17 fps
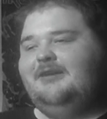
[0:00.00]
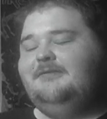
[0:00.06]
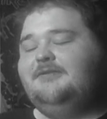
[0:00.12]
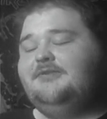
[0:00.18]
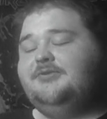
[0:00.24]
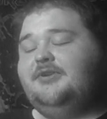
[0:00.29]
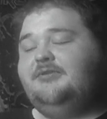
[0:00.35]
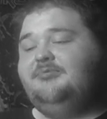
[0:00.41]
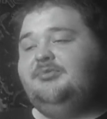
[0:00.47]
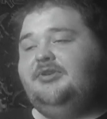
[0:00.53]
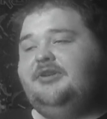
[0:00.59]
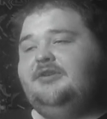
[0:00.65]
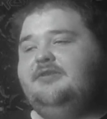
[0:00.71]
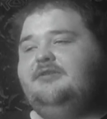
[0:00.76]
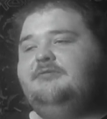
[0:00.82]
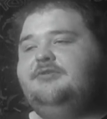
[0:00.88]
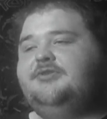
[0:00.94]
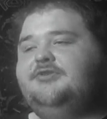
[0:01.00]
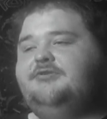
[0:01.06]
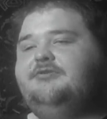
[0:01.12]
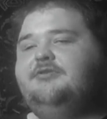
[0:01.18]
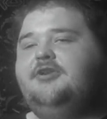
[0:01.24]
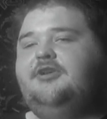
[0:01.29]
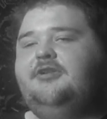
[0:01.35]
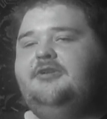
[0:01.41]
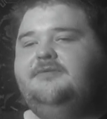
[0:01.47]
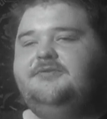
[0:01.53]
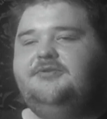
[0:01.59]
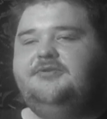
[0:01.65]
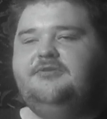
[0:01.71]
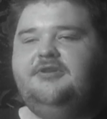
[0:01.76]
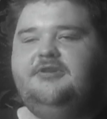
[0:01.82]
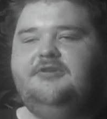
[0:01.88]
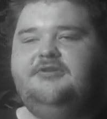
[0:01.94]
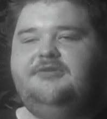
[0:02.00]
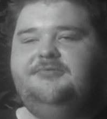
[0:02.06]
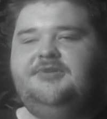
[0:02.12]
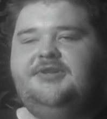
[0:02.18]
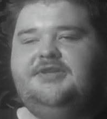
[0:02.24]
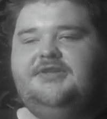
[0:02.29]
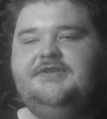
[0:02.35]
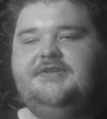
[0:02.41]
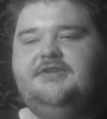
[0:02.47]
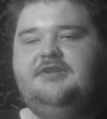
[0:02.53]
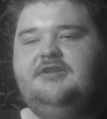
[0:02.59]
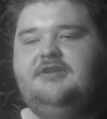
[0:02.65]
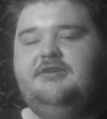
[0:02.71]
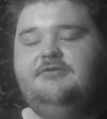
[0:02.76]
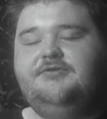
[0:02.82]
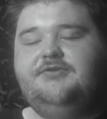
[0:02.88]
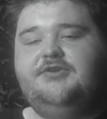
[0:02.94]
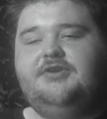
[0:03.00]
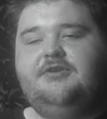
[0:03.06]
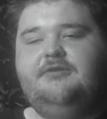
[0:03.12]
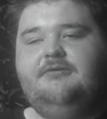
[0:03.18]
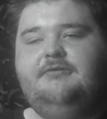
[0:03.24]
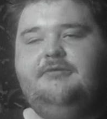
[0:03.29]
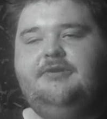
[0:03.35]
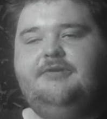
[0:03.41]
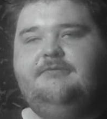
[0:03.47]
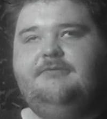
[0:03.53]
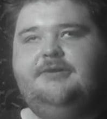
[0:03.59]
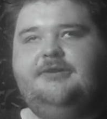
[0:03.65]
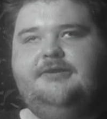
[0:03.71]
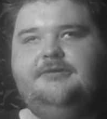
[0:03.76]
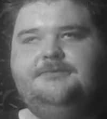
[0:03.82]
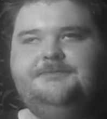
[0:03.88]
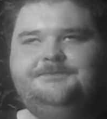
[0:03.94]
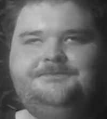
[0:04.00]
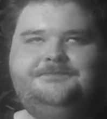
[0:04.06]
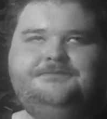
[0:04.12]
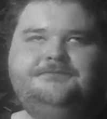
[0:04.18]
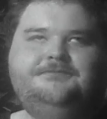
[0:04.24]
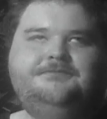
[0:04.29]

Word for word: I even tried playing the original Call of Duty on the PC years ago, and well